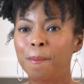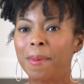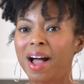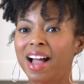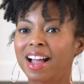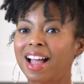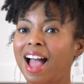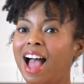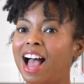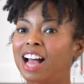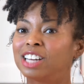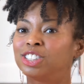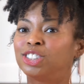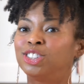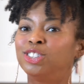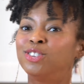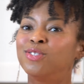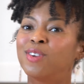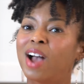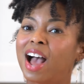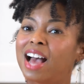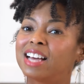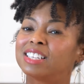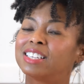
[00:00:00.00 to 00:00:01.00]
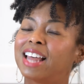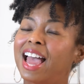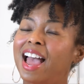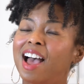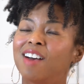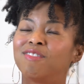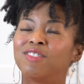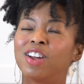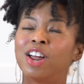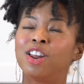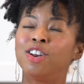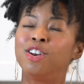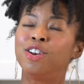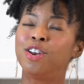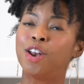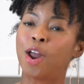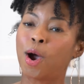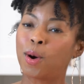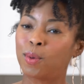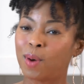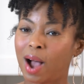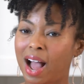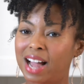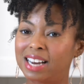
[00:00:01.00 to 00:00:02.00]
my gosh, you guys have
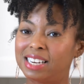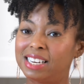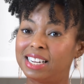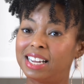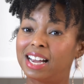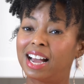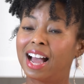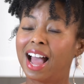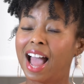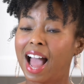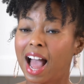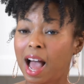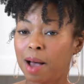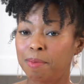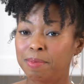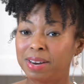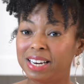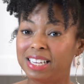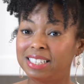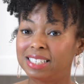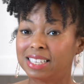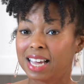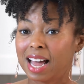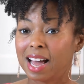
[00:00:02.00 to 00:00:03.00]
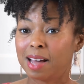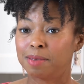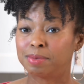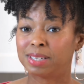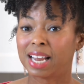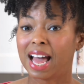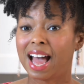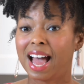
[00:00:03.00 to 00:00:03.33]
no idea how many times